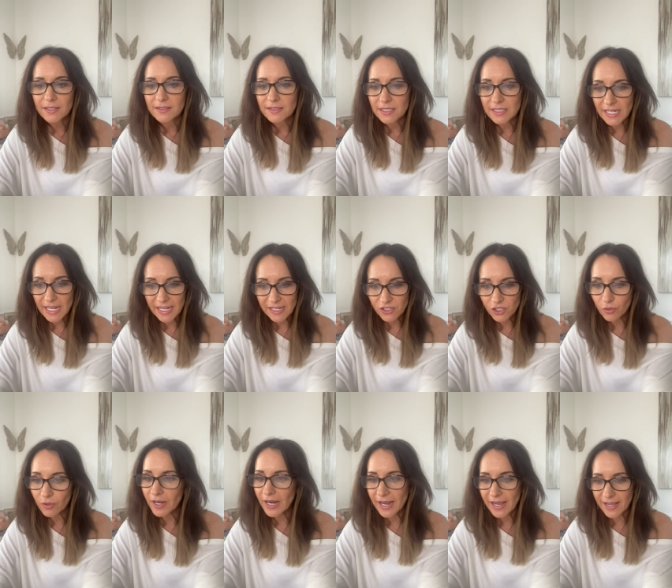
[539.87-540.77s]
Today, you
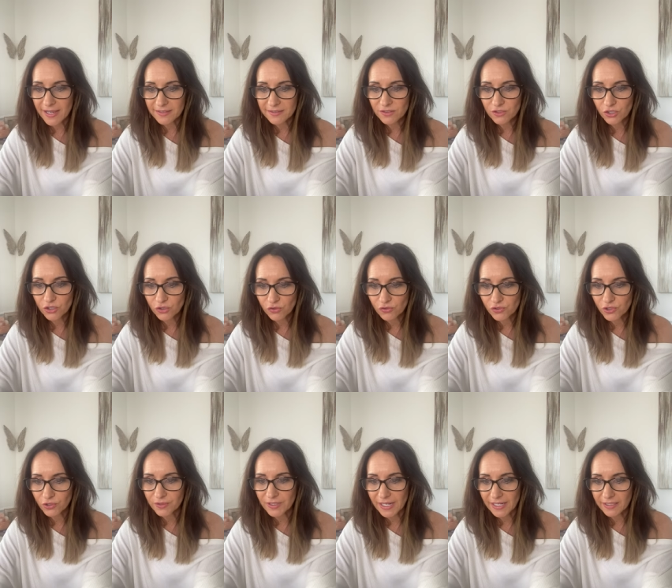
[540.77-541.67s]
are asked to use
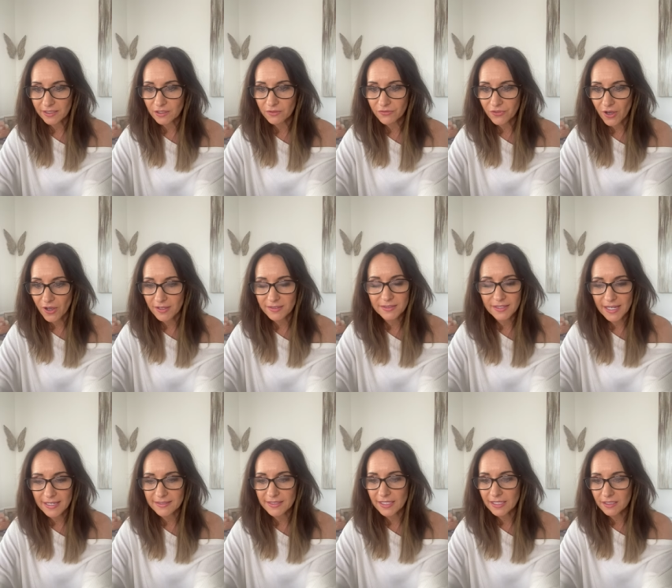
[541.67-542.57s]
your negative thoughts
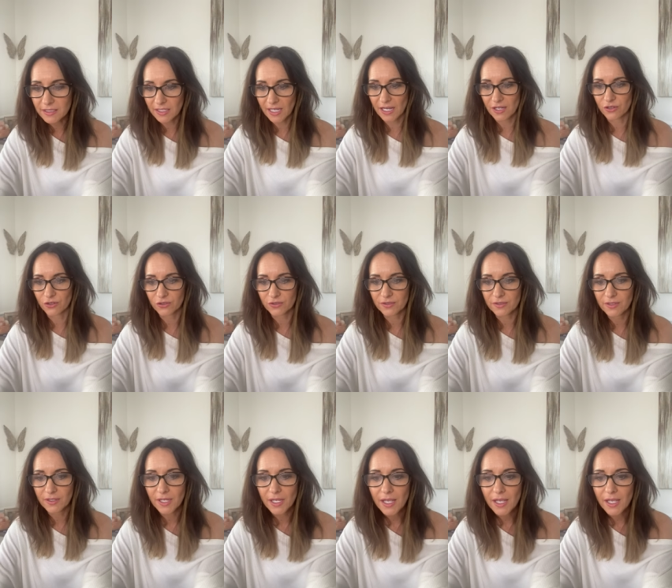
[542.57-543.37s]
as indicators.